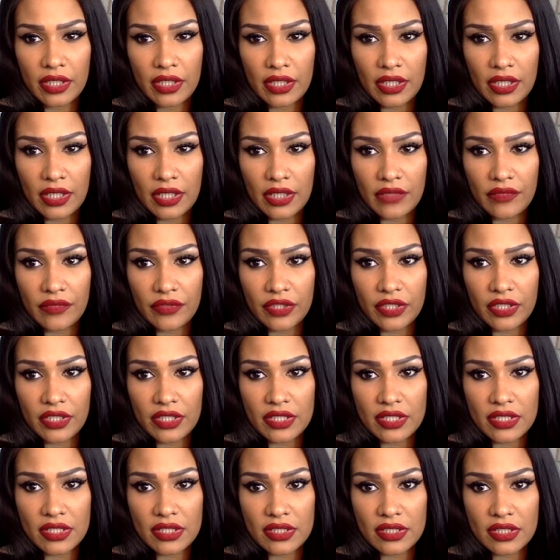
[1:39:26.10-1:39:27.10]
and have
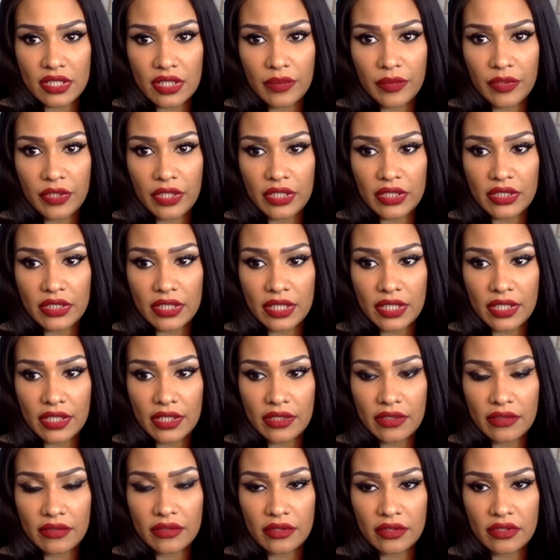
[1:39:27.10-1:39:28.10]
kids. He's coming in
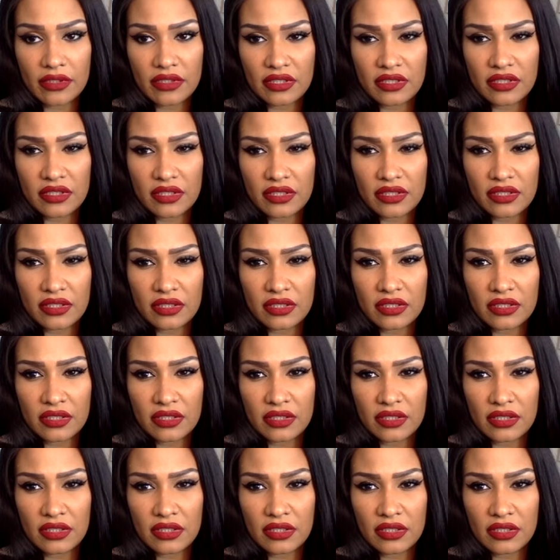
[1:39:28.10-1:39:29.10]
town
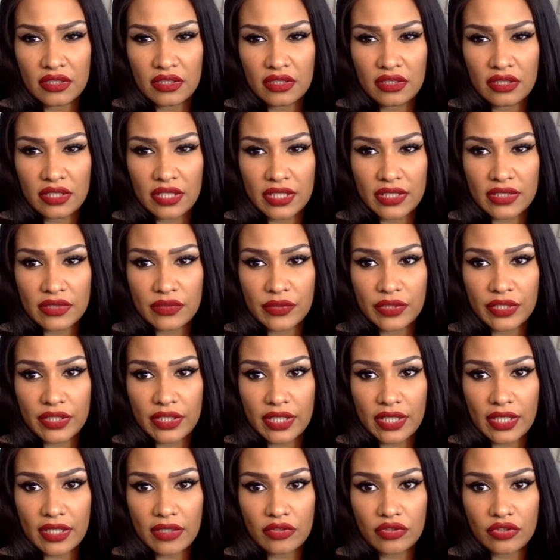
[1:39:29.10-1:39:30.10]
next week.
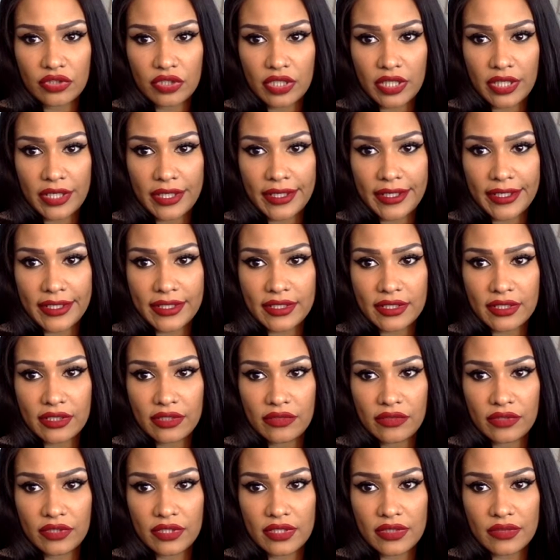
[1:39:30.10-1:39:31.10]
How should I
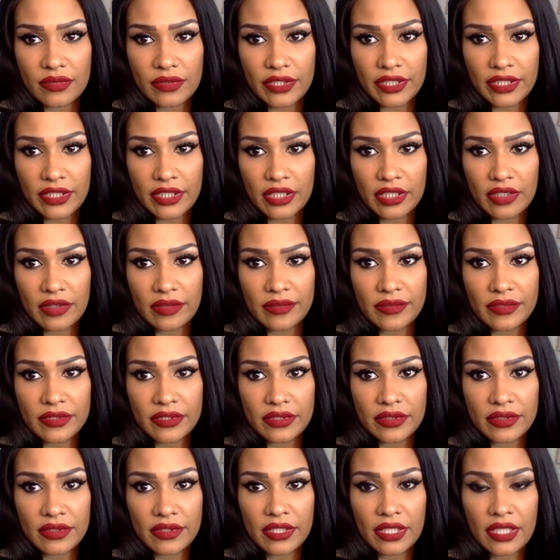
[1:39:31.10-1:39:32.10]
execute this when he comes?
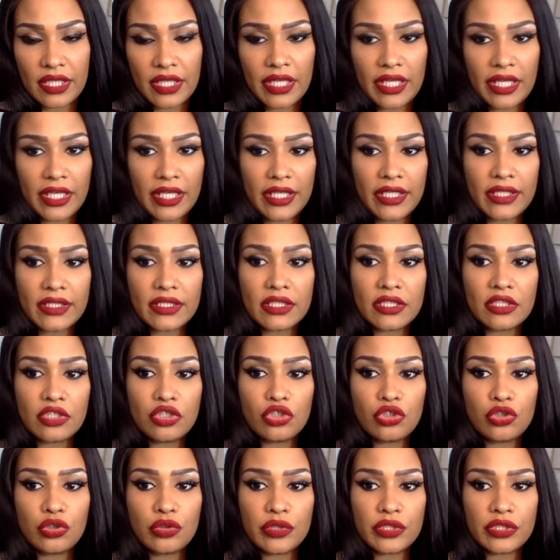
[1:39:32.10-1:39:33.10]
Head to the
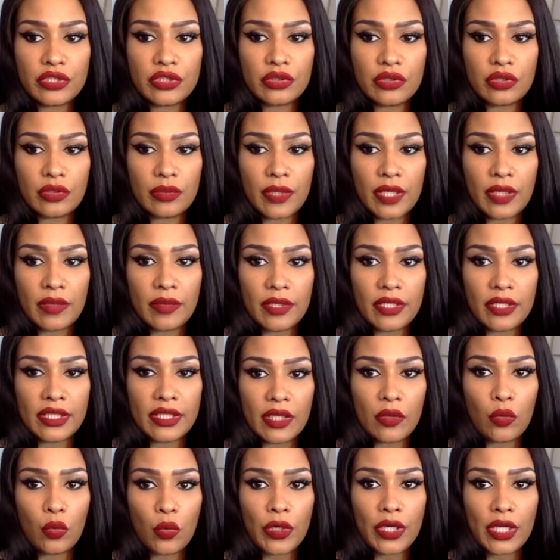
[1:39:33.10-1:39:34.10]
jewelry store, baby. Get
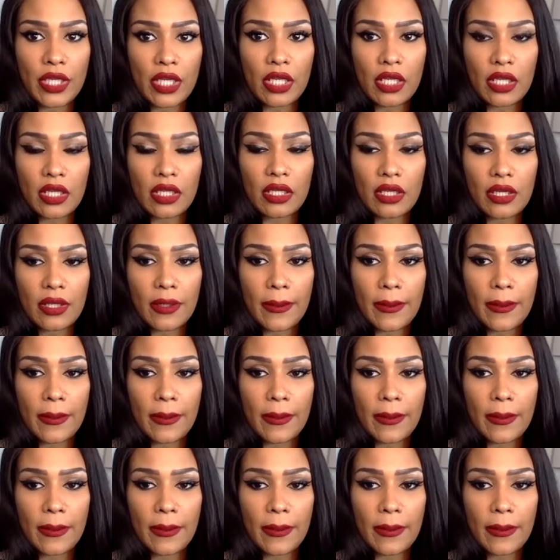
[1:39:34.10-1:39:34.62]
that ring.